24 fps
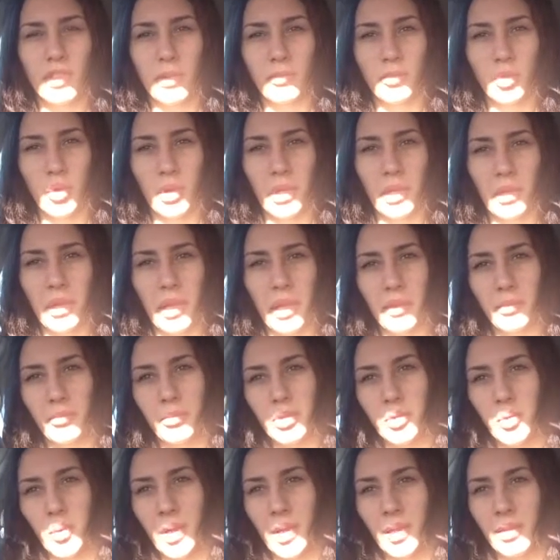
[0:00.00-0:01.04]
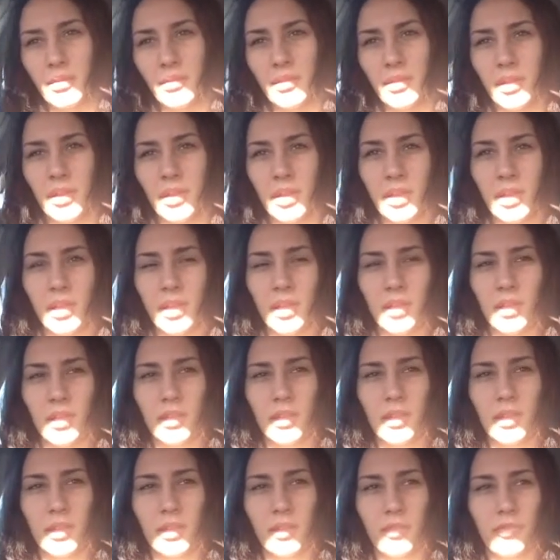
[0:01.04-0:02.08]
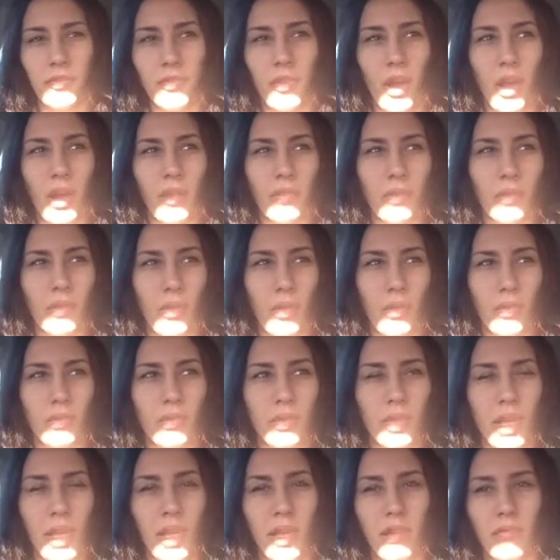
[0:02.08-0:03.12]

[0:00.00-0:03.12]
I'm talking like between the 5-year-old,